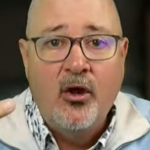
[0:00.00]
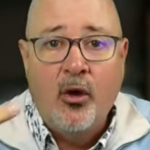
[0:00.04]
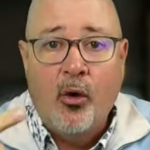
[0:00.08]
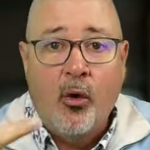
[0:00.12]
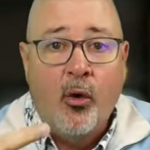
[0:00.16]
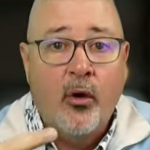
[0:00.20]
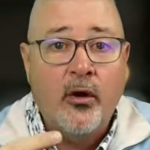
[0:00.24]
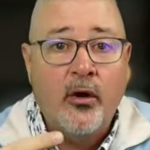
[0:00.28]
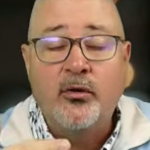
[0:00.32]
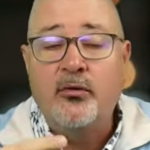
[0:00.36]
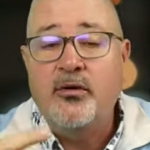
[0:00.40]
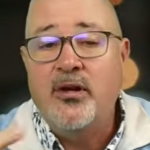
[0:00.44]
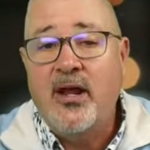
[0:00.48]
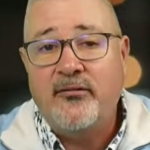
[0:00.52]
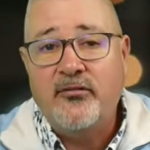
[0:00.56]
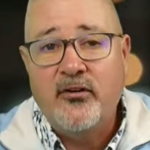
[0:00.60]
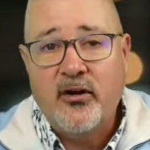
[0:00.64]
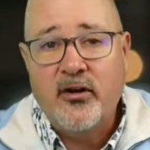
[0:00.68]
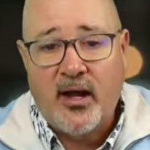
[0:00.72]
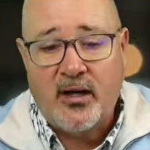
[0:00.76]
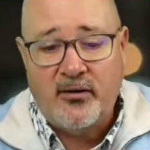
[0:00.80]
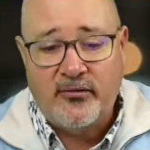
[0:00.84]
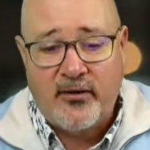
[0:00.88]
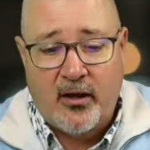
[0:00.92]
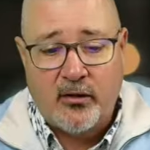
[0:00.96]
or you never
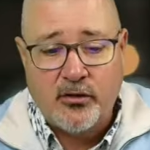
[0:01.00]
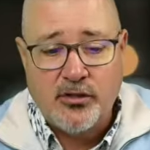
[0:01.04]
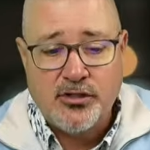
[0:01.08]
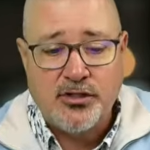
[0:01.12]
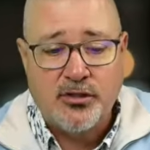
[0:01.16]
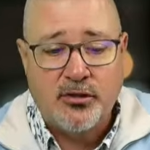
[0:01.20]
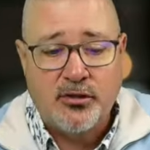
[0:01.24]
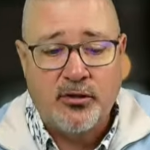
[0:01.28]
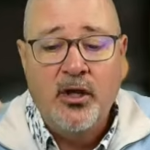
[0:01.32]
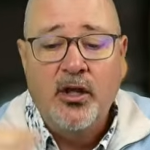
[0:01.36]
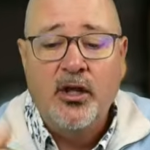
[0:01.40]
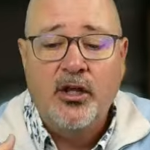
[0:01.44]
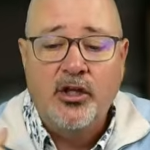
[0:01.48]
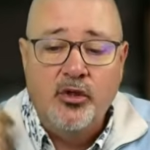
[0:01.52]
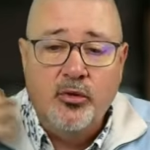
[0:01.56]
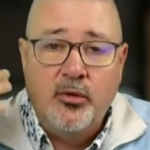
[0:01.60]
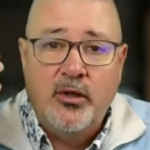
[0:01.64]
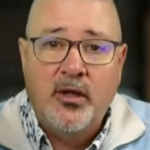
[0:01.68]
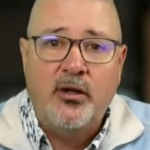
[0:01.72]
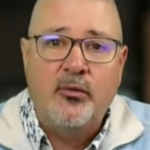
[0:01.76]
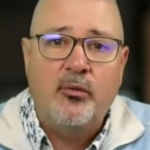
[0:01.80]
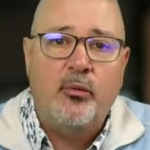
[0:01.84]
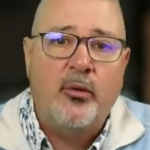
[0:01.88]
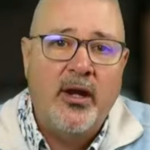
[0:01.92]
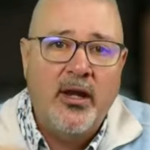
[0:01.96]
got a voucher, you
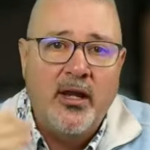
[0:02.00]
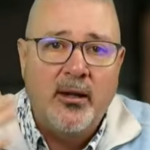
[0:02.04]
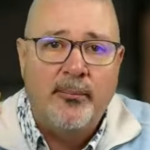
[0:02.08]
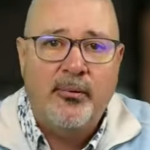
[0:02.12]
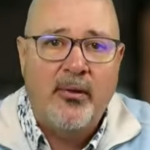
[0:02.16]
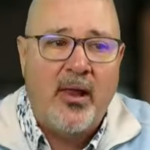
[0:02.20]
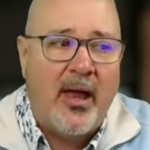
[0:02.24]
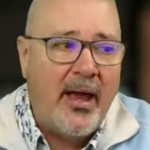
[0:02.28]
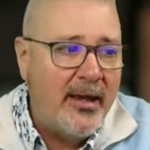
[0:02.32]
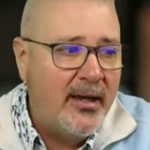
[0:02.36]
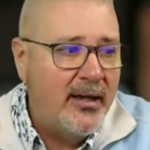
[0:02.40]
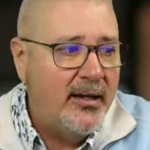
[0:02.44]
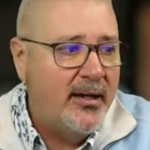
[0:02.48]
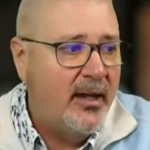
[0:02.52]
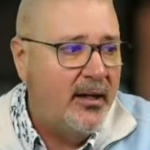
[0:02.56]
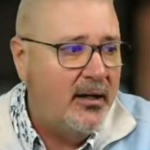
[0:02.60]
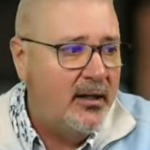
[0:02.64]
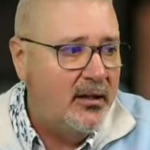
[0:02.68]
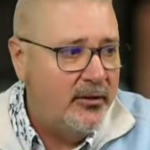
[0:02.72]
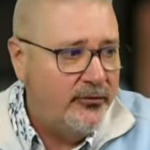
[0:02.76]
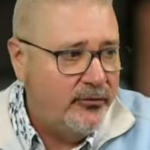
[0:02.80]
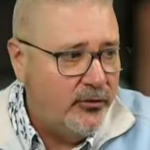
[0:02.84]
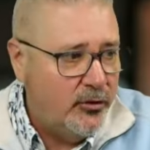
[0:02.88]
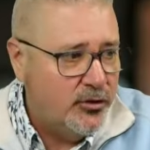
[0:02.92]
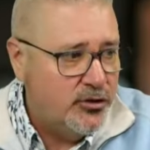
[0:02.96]
can reapply again
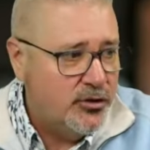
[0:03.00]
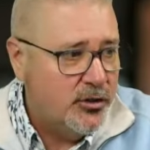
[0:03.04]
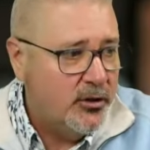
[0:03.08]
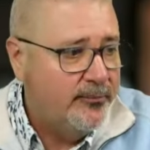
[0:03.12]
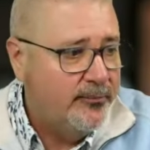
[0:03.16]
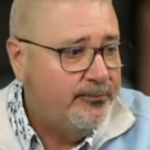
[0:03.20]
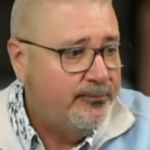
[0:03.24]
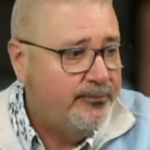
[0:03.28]
in the future.